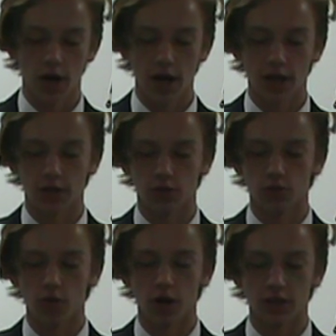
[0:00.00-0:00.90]
And
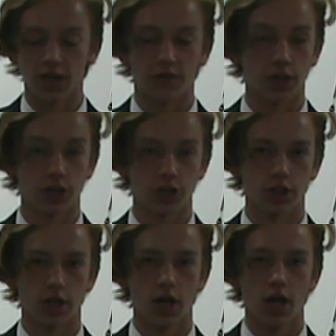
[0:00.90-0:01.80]
through our
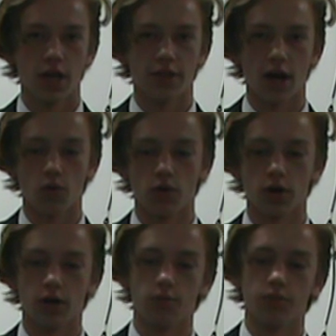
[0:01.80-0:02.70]
definition, that
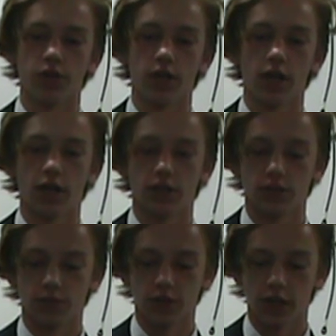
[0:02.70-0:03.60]
would be a
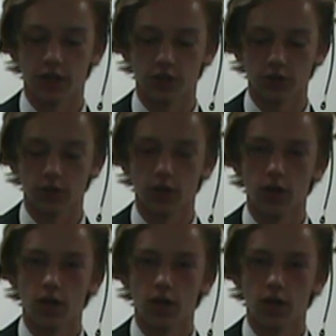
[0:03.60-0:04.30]
substantial